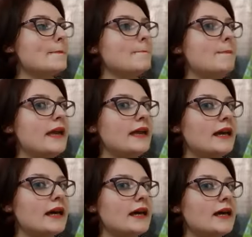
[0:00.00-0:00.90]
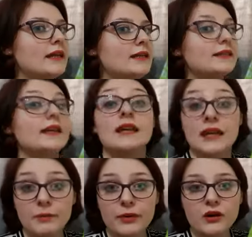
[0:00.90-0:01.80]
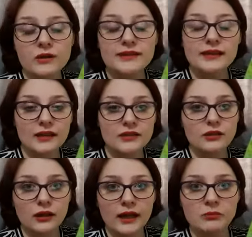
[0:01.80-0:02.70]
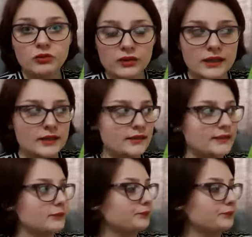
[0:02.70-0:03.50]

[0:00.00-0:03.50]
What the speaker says: Because hippos can't climb trees.